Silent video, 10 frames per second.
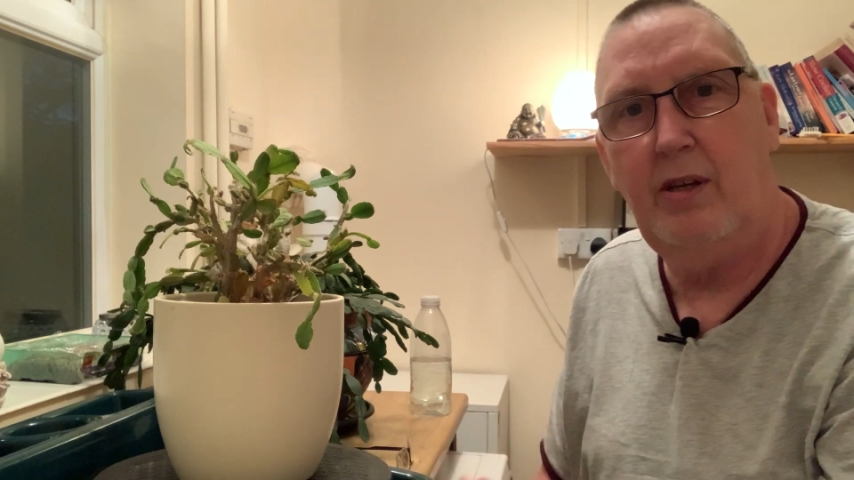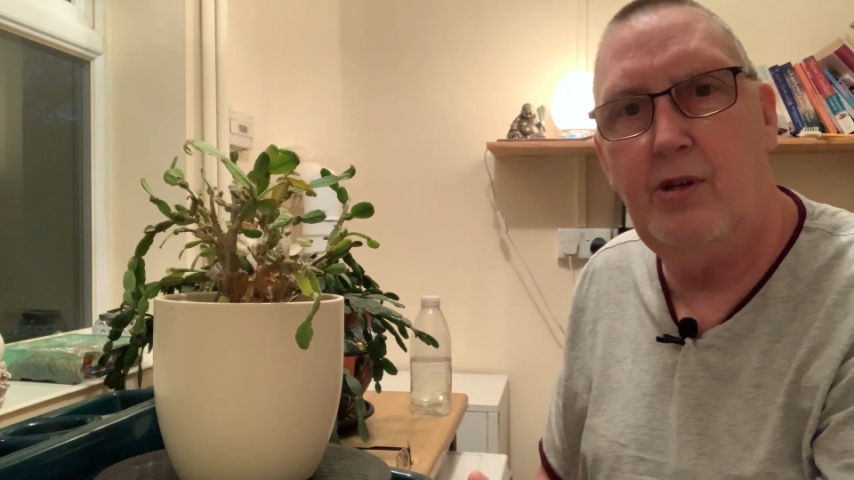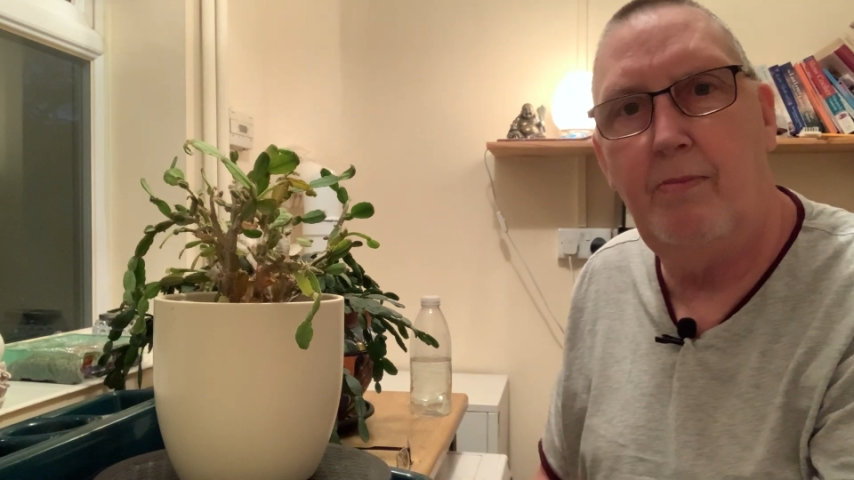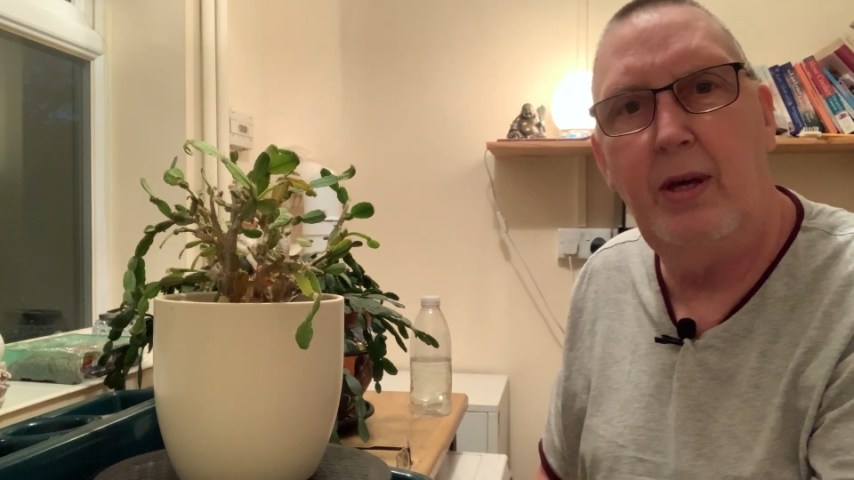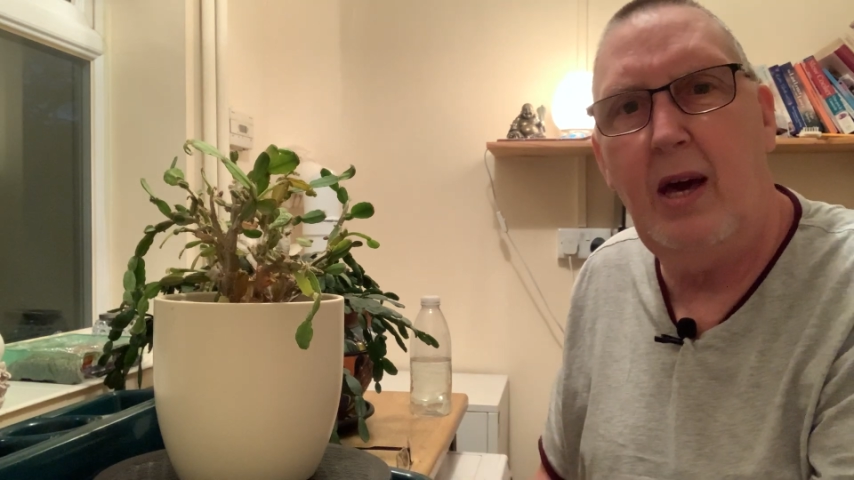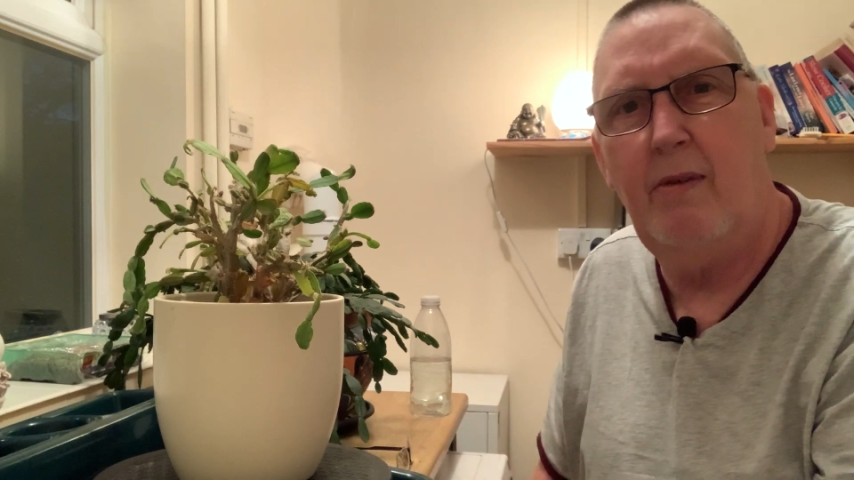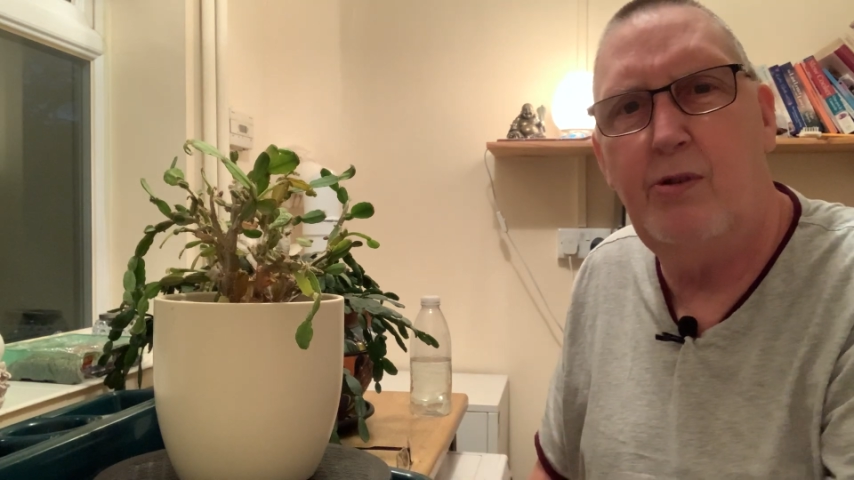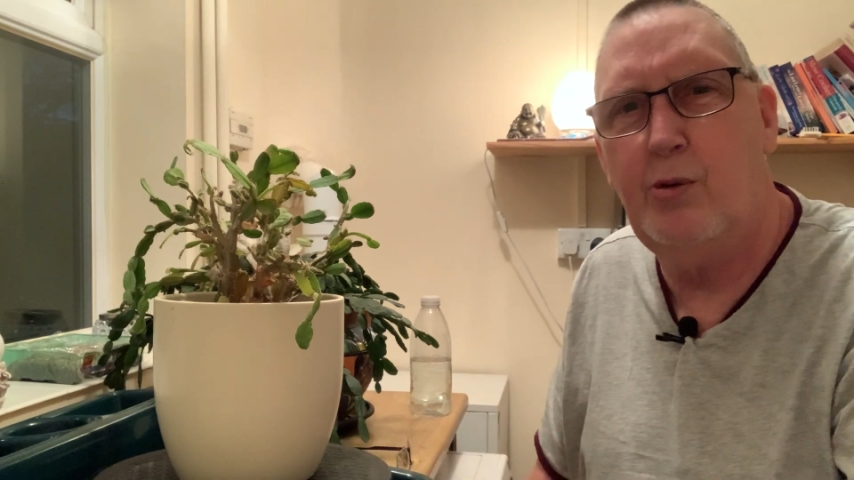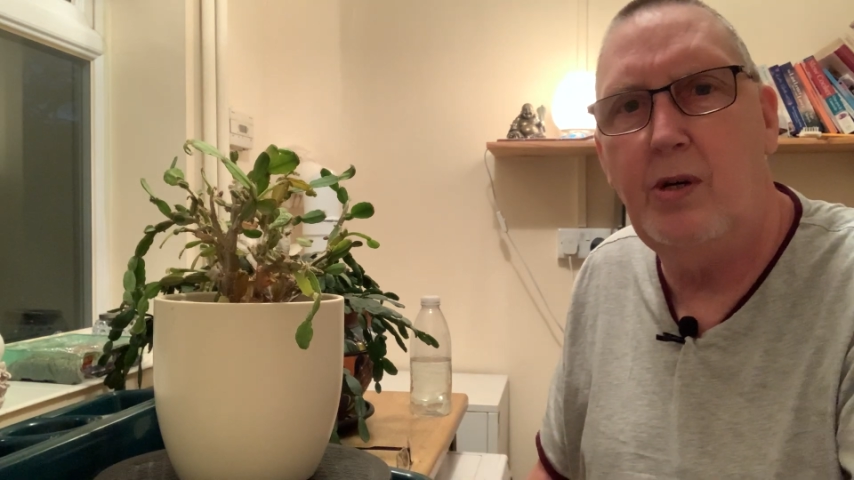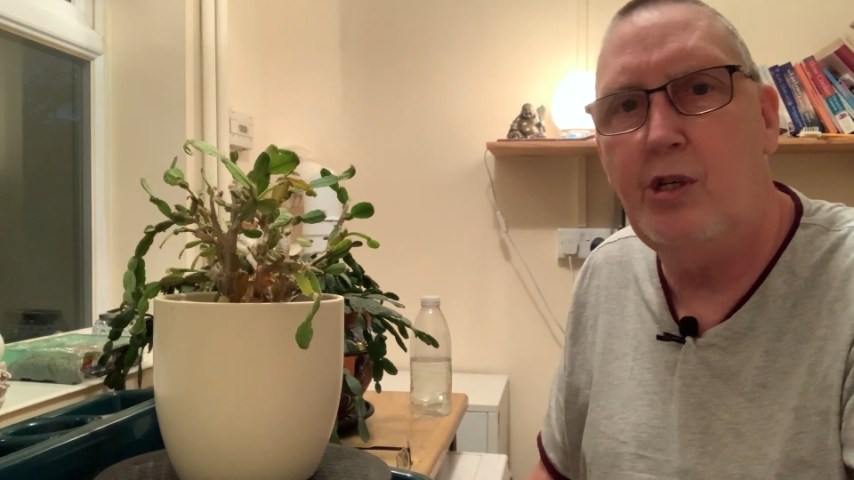something out of a
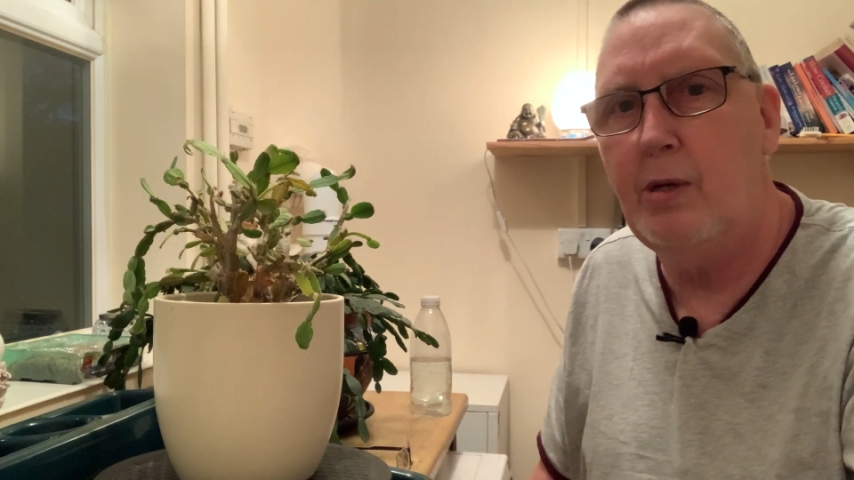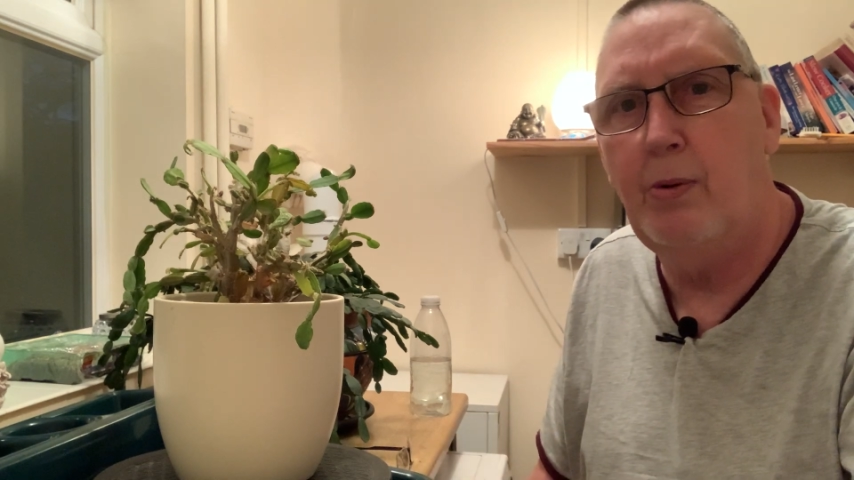squeezy